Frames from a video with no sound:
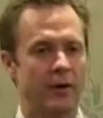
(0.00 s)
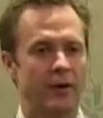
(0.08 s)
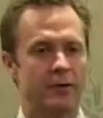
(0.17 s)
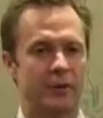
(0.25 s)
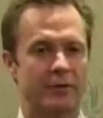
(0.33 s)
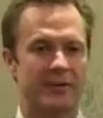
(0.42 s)

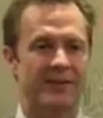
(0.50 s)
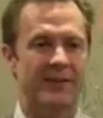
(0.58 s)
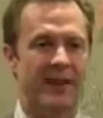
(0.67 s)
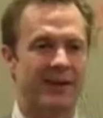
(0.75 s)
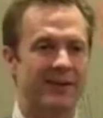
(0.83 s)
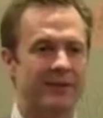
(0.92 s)
So I think
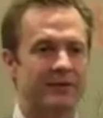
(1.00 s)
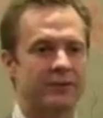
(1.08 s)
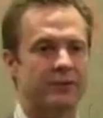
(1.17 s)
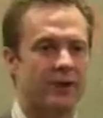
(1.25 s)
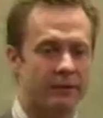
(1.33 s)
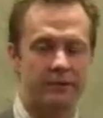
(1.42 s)
that
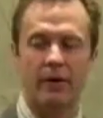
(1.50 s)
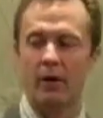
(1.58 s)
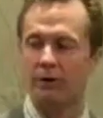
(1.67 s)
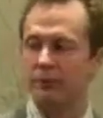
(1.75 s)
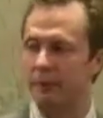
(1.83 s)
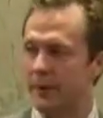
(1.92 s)
is a
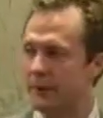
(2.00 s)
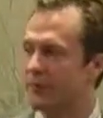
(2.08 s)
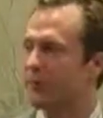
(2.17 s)
false myth,